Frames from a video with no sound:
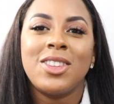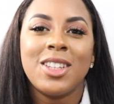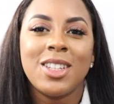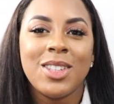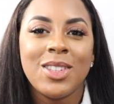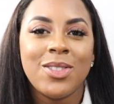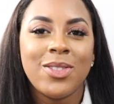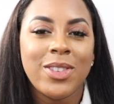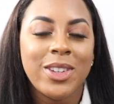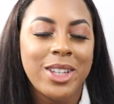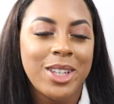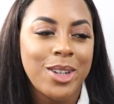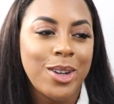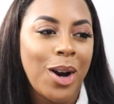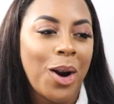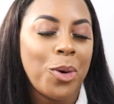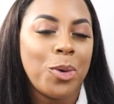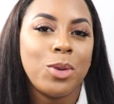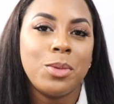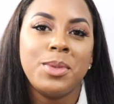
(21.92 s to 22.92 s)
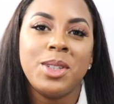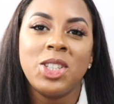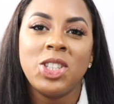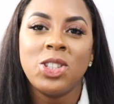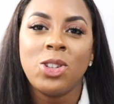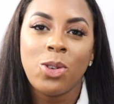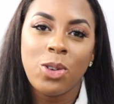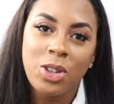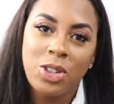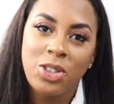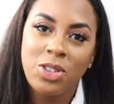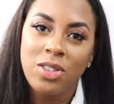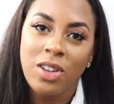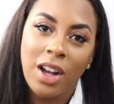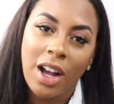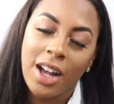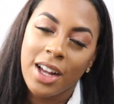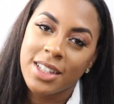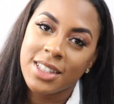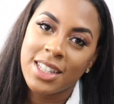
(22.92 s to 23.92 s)
this video I will be showing you
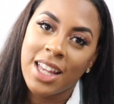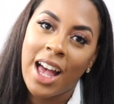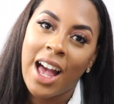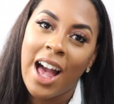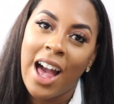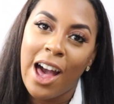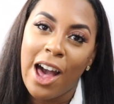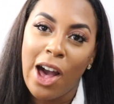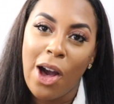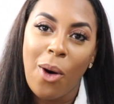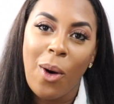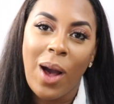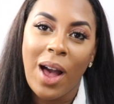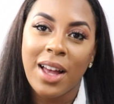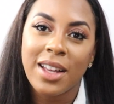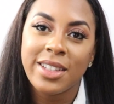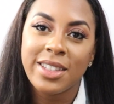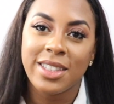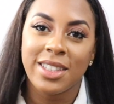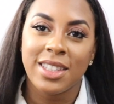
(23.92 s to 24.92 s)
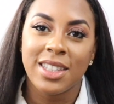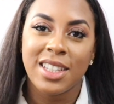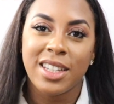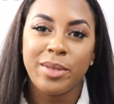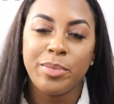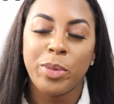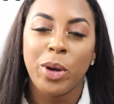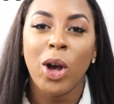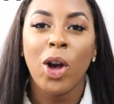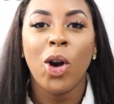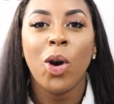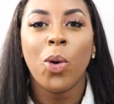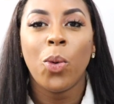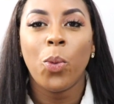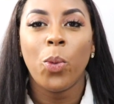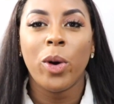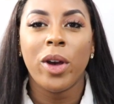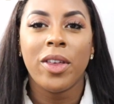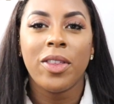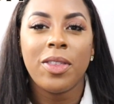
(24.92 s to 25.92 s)
guys how I sleep
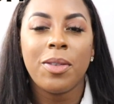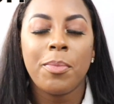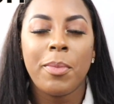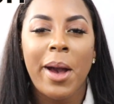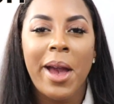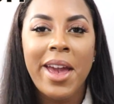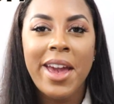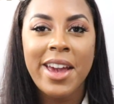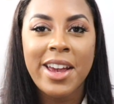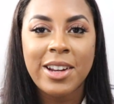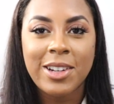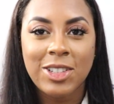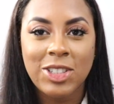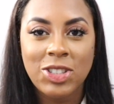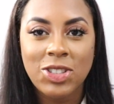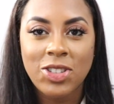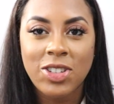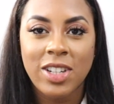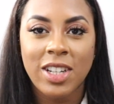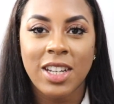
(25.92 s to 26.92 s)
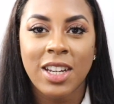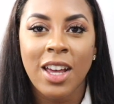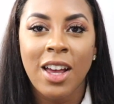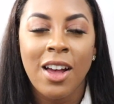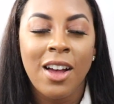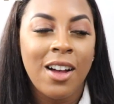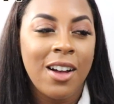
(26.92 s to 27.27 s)
with my hair straight.